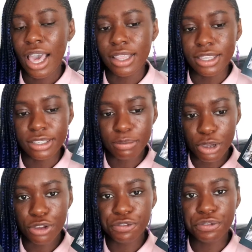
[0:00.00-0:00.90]
and these are
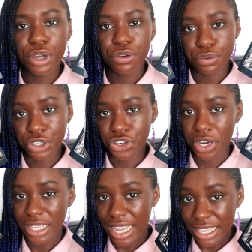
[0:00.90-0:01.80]
both Russian
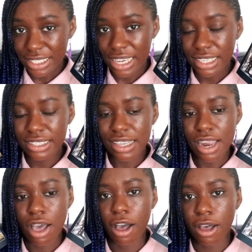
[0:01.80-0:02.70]
classics that
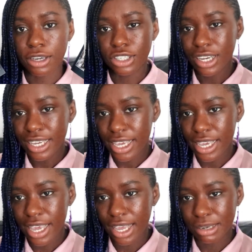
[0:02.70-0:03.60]
are
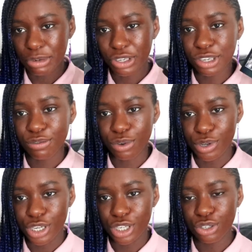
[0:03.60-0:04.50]
chunky and I'm looking
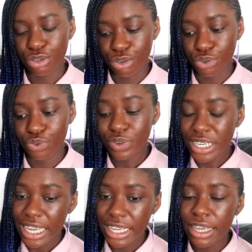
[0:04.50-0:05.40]
forward to
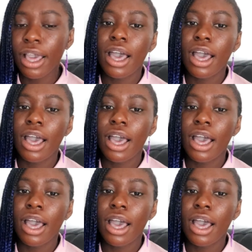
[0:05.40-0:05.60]
reading.